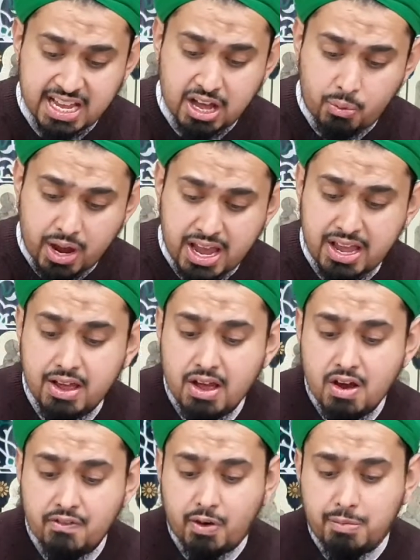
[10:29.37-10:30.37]
away
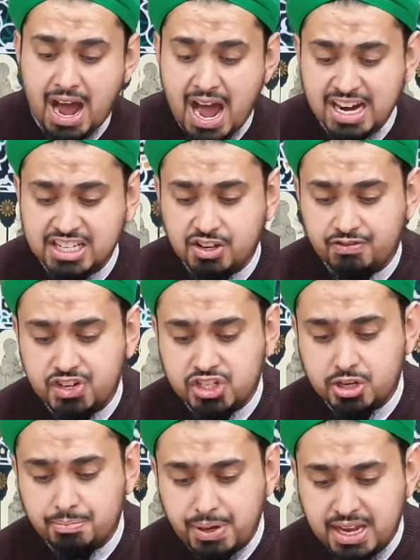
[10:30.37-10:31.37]
from acts of
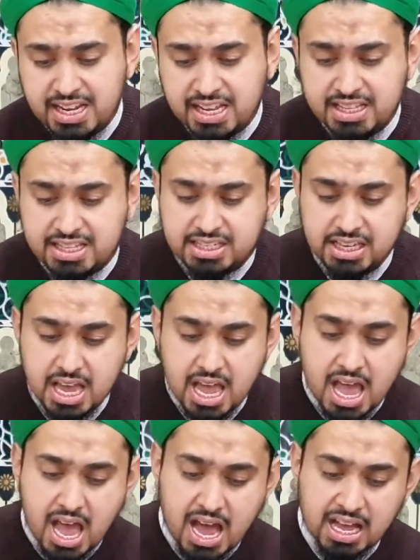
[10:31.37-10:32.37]
disobedience,
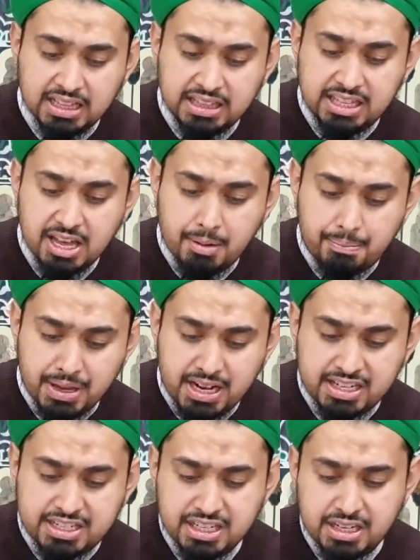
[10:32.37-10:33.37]
and the
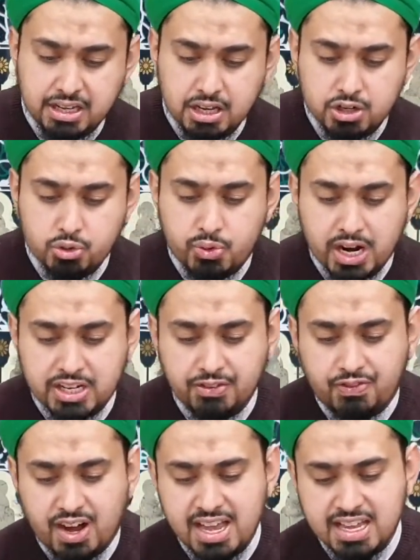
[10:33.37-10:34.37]
ability to
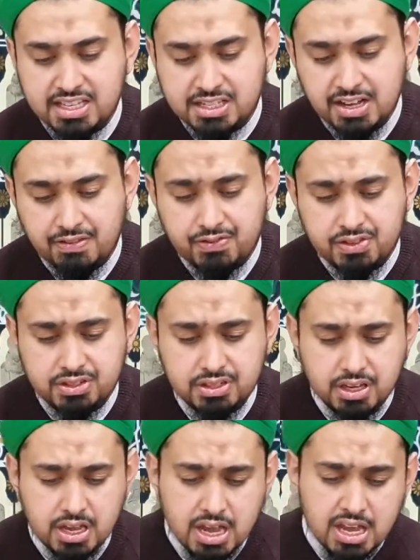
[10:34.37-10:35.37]
rectify his nafs.
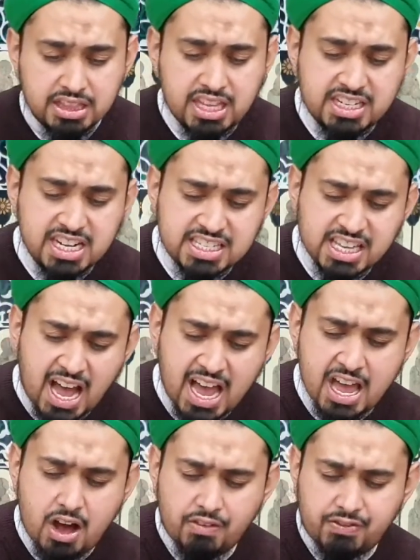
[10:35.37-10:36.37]
The
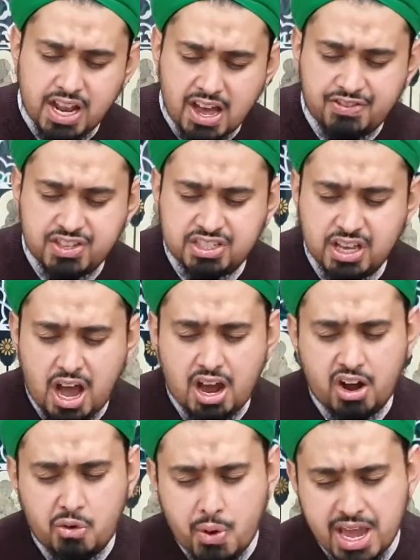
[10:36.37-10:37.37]
desire of nafs are
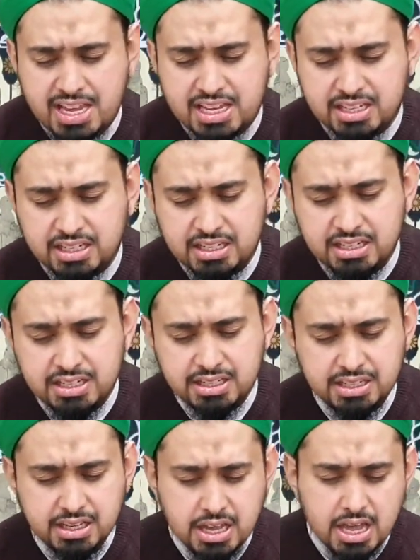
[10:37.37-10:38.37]
awakened,
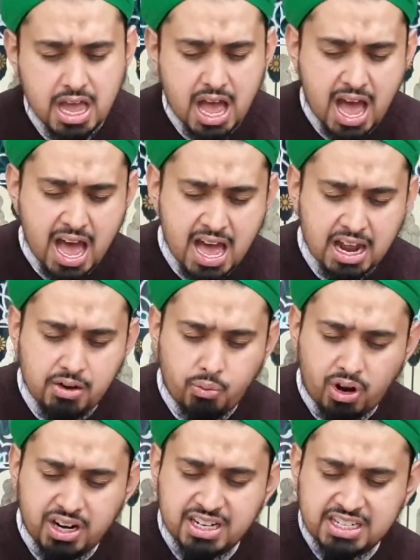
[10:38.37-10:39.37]
and
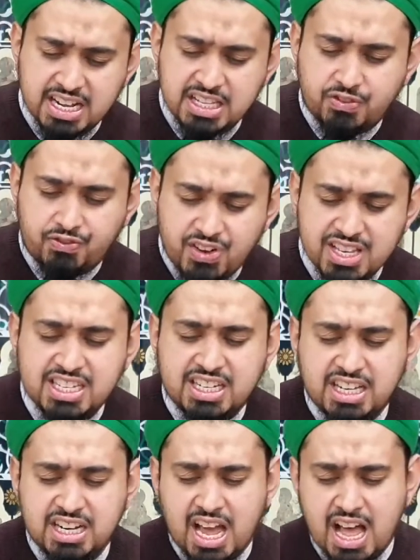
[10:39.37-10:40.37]
one attains
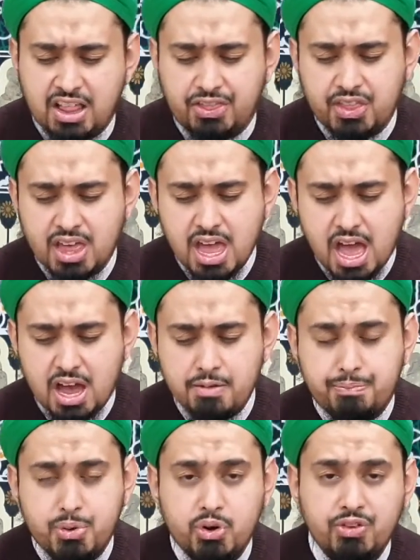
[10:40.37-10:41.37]
physical health
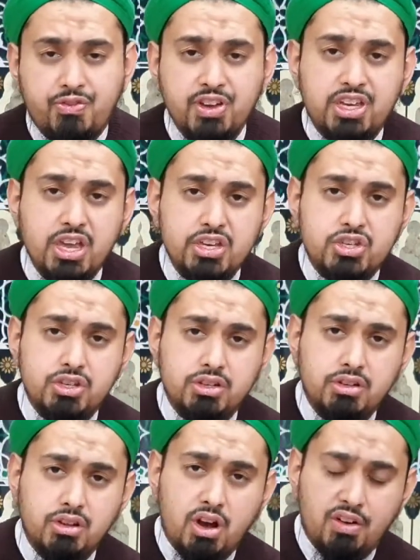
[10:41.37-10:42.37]
and
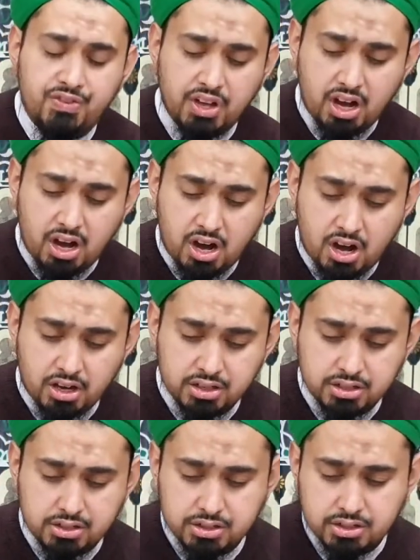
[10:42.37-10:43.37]
purification of the
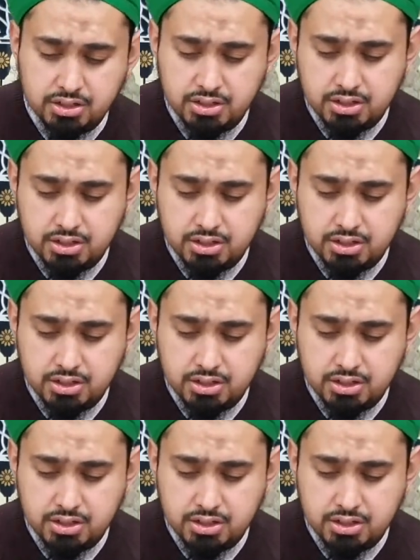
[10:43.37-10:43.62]
heart.